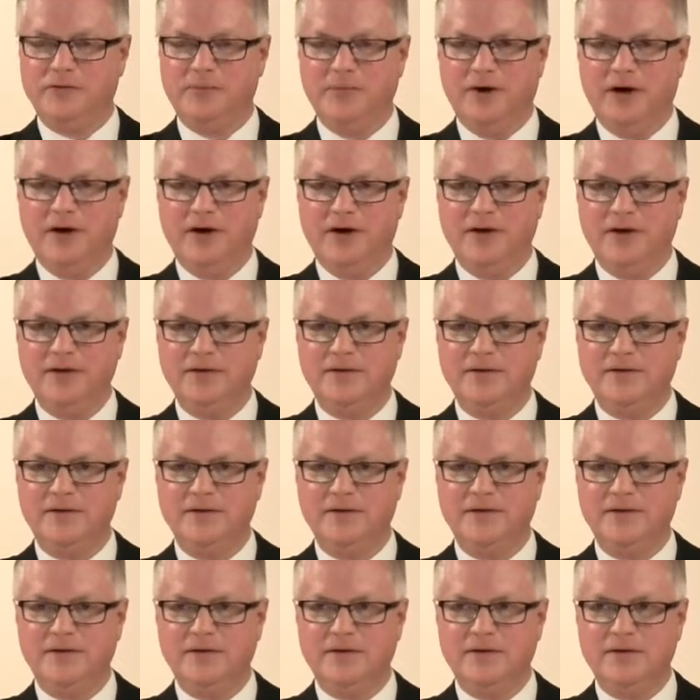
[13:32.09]
to marry.
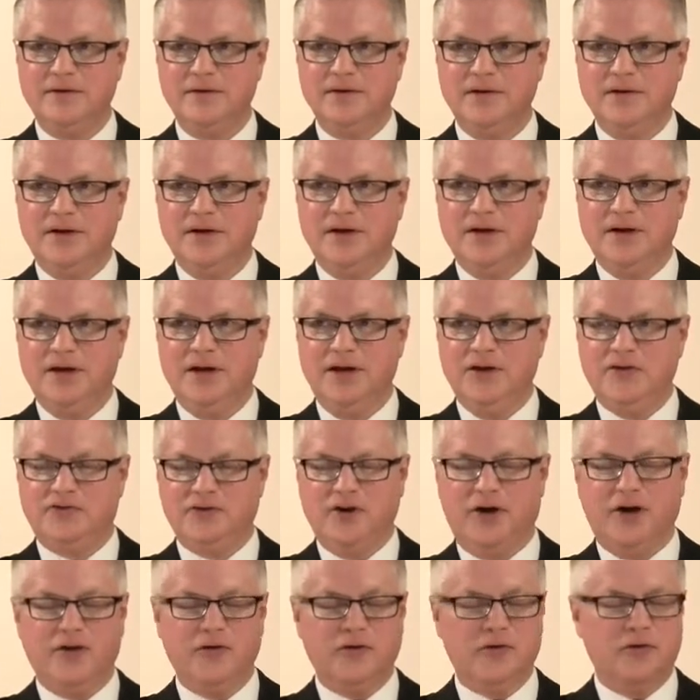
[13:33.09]
He
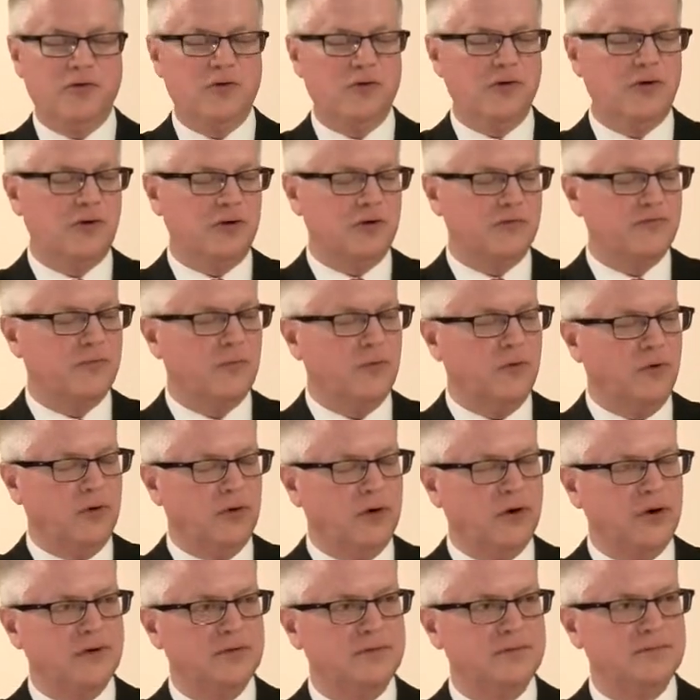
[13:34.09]
saw the horror of
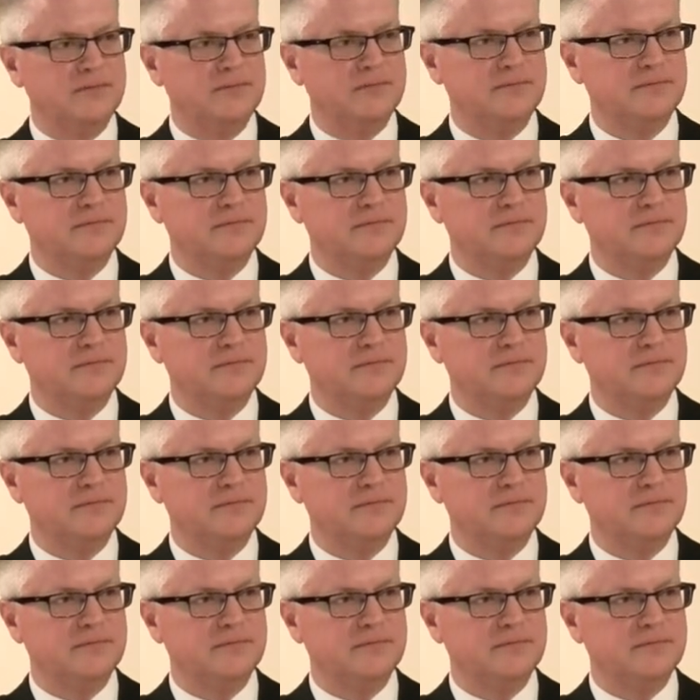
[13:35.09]
war.